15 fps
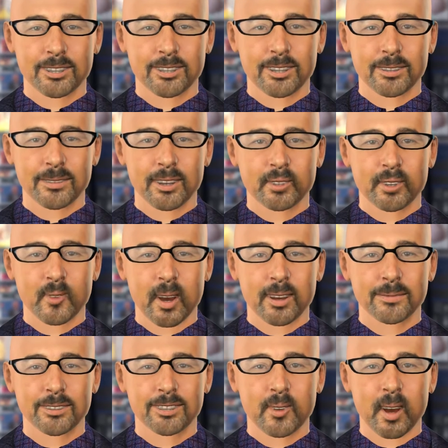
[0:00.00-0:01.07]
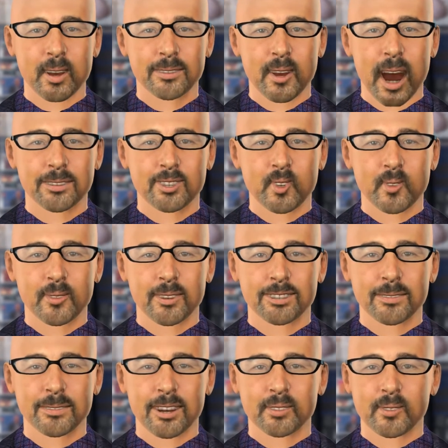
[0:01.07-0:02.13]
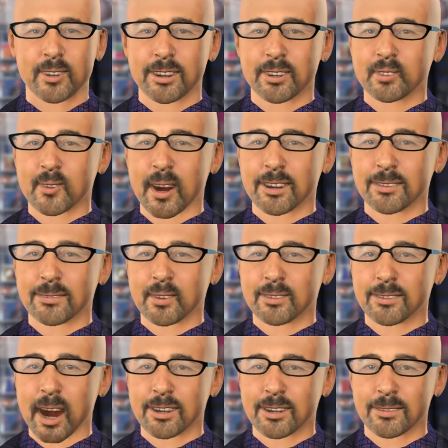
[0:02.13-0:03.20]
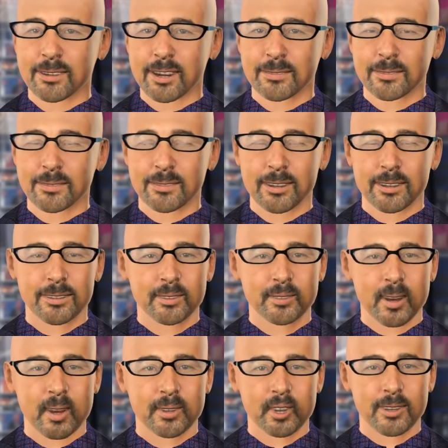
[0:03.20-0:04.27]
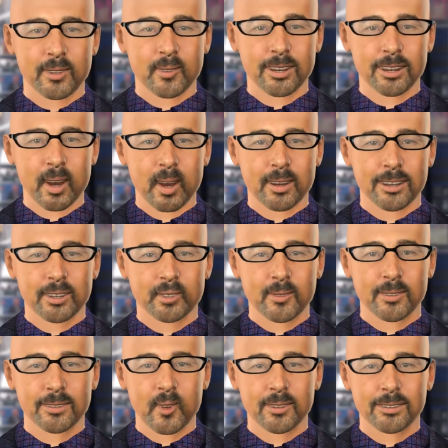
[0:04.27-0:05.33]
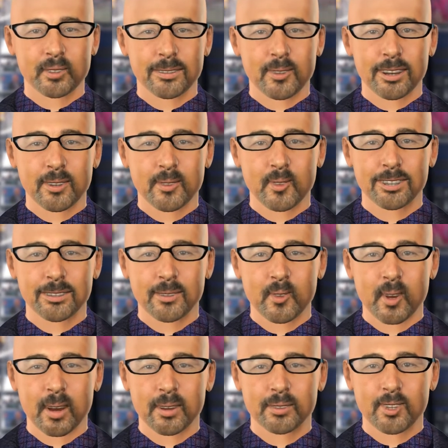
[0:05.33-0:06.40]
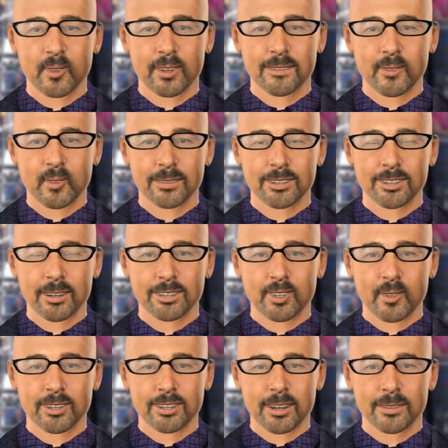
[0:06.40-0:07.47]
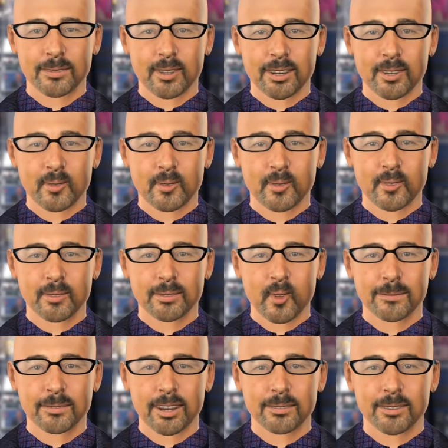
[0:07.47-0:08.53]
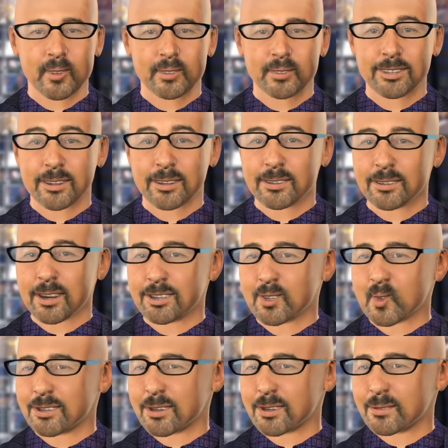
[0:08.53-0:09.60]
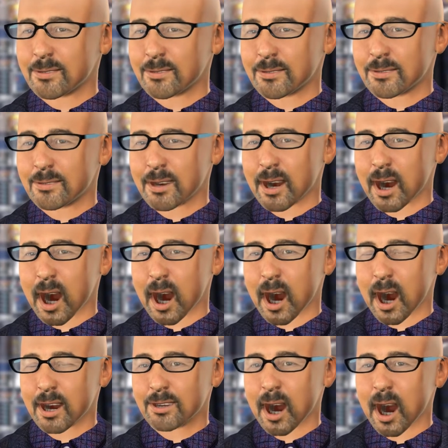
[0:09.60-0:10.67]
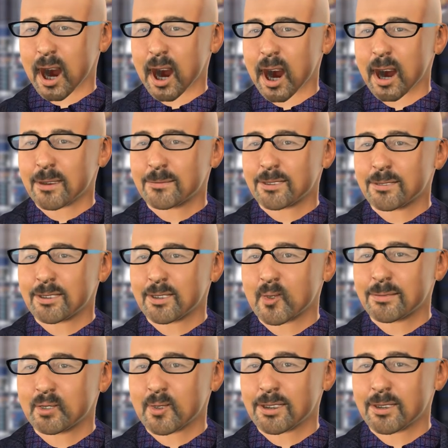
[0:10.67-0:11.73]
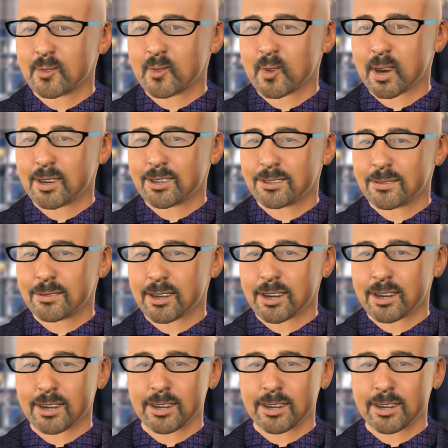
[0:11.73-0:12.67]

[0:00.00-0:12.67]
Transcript: Banxa specializes in a full-service, internationally compliant fiat-to-crypto gateway solution for exchanges, wallets, and other businesses operating in the cryptocurrency ecosystem. Follow the world of blockchain with us.